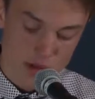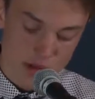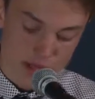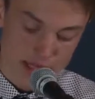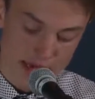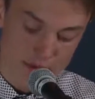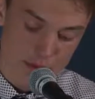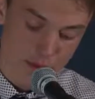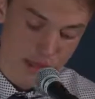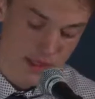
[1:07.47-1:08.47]
the 7
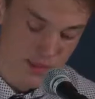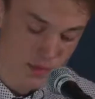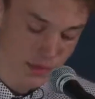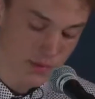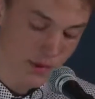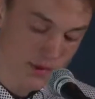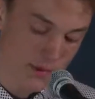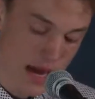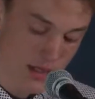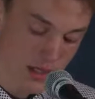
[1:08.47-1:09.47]
basic principles of
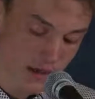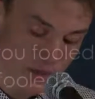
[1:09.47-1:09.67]
magic,